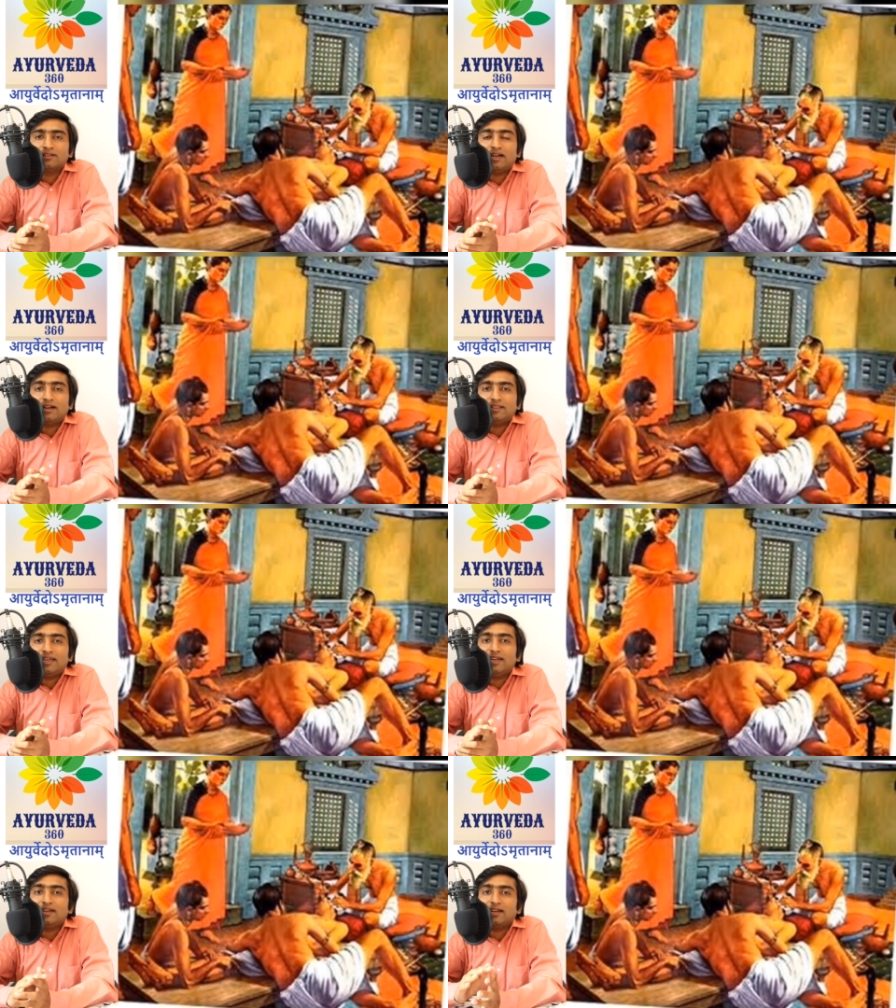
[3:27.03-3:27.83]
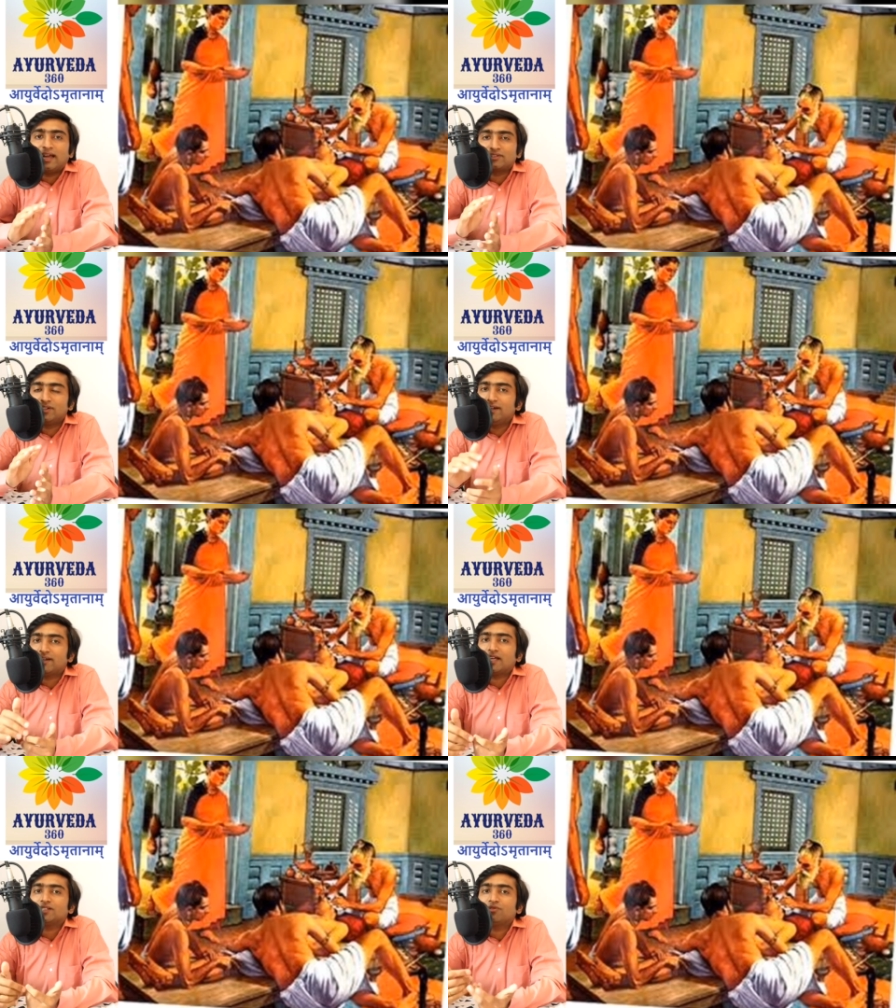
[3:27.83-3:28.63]
that they actually
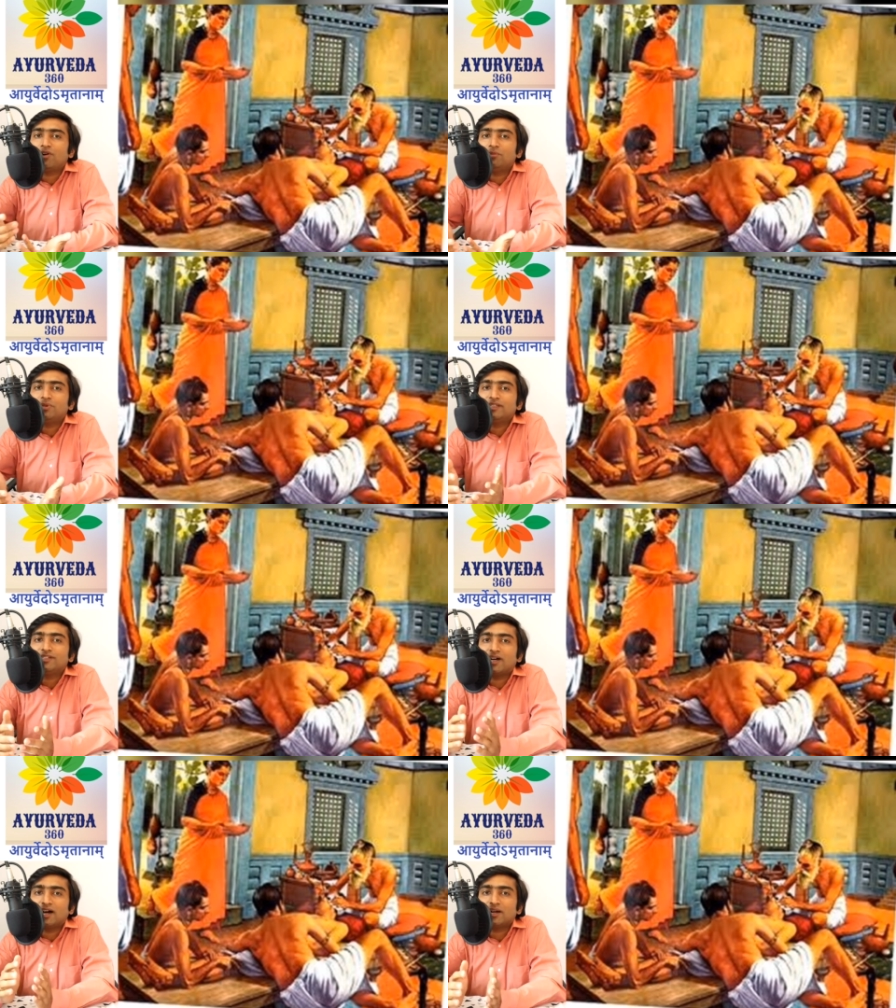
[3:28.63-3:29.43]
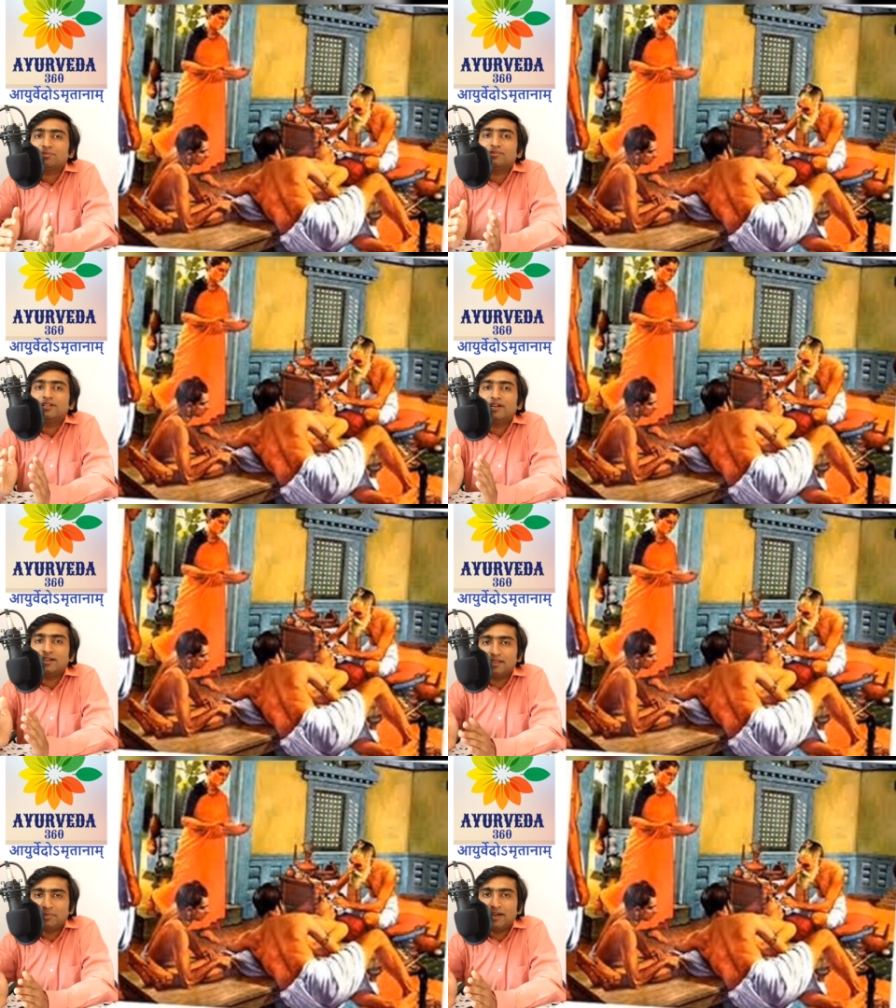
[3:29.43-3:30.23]
transformed the sharp
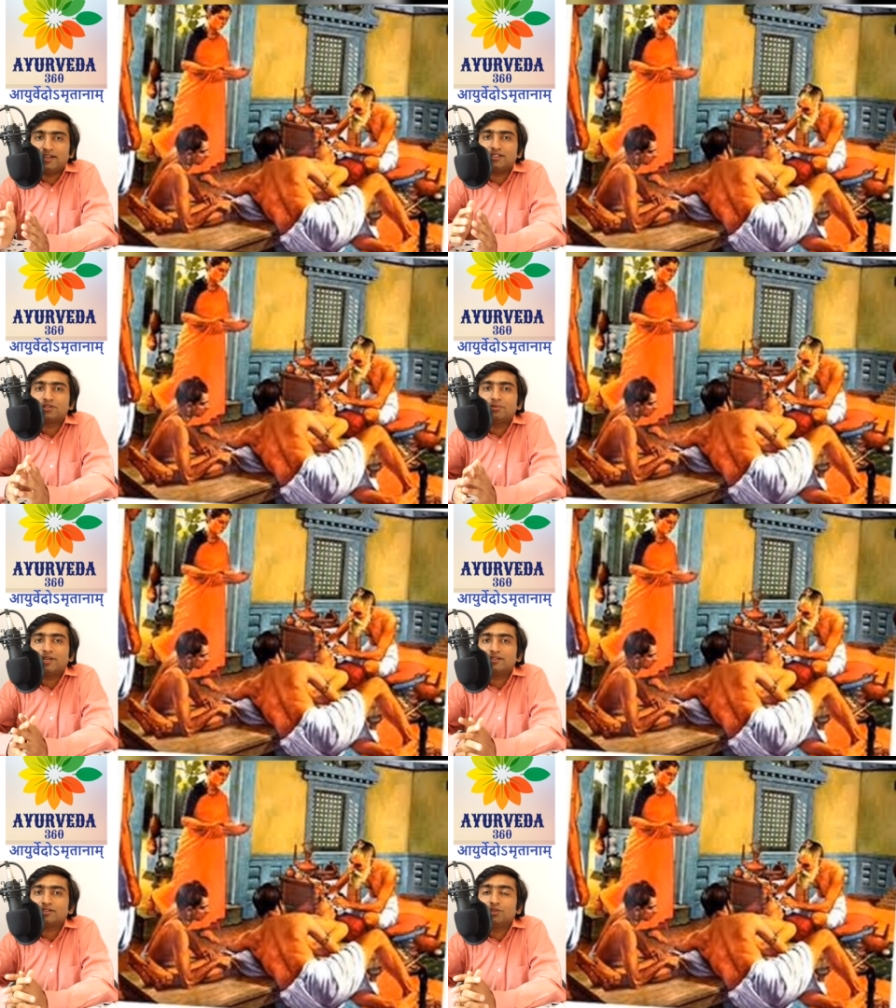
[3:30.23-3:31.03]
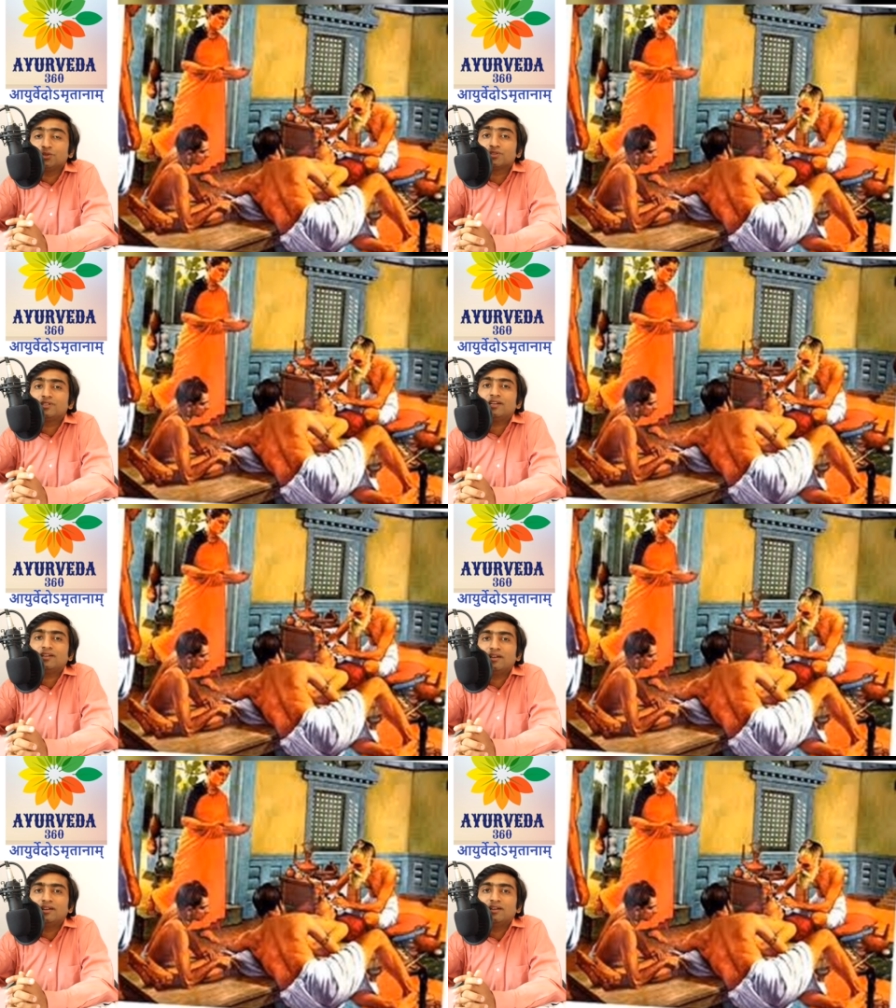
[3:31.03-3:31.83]
and the blunt instruments used in
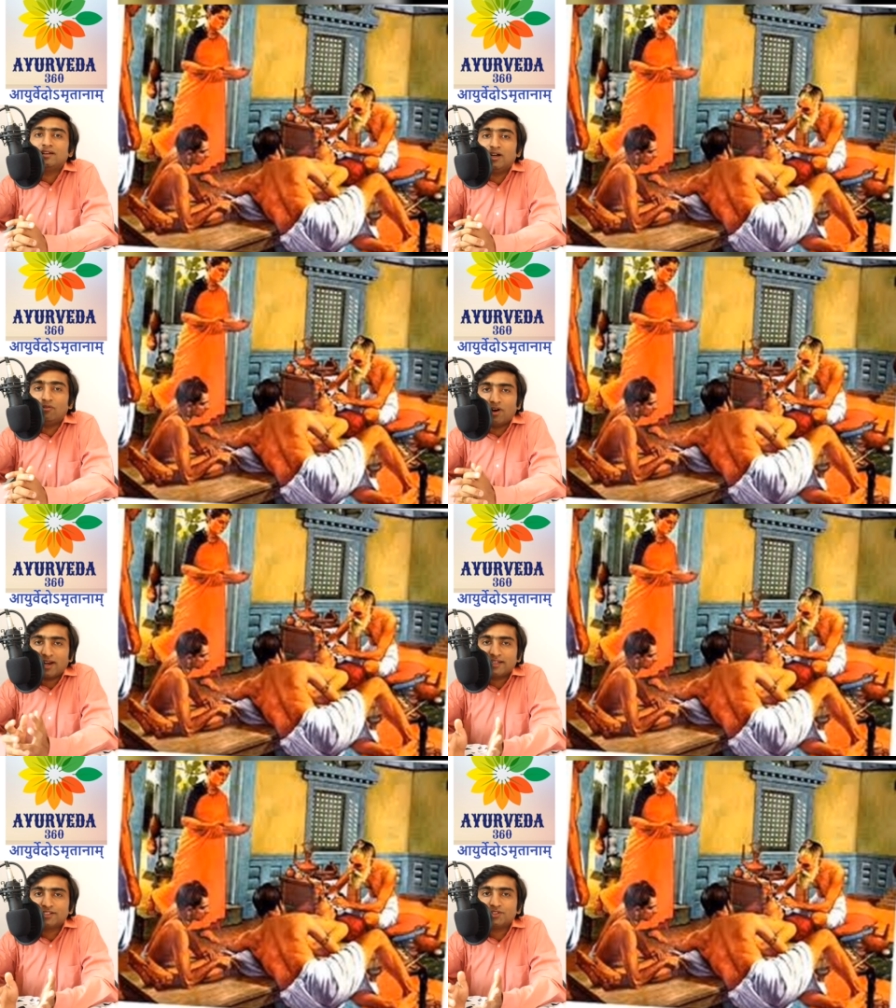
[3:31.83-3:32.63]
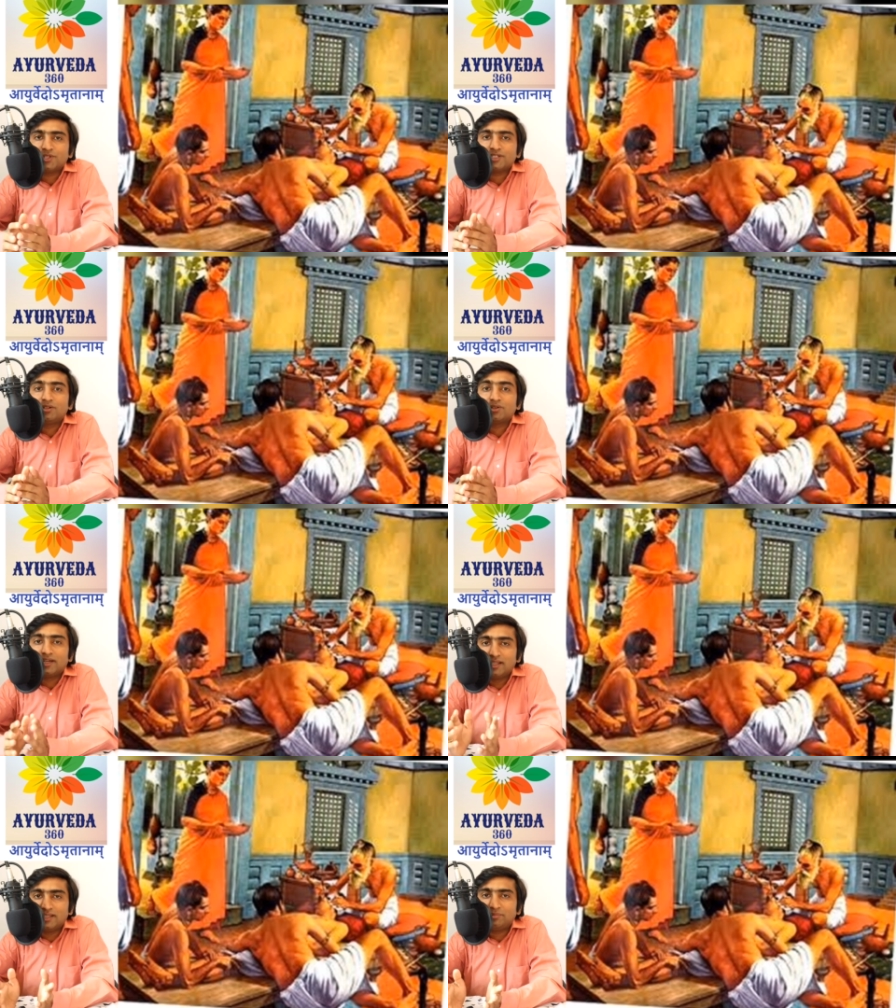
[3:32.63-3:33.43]
a warlike situation to
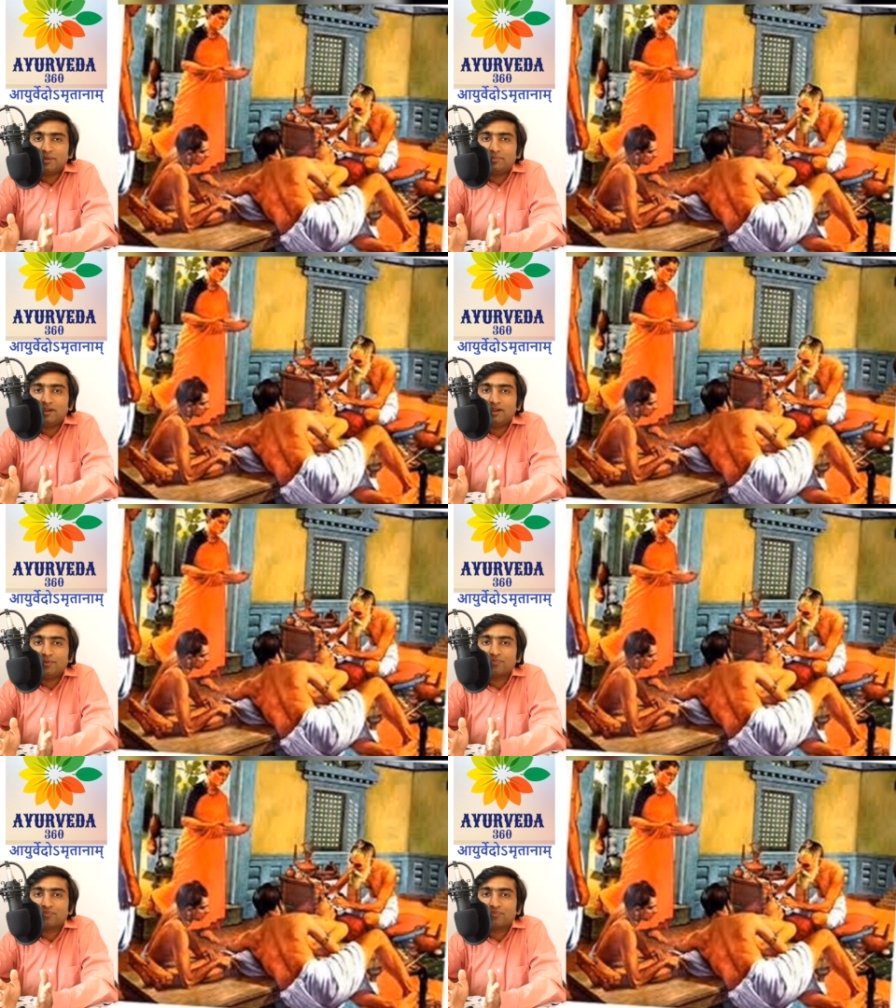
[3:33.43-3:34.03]
kill the people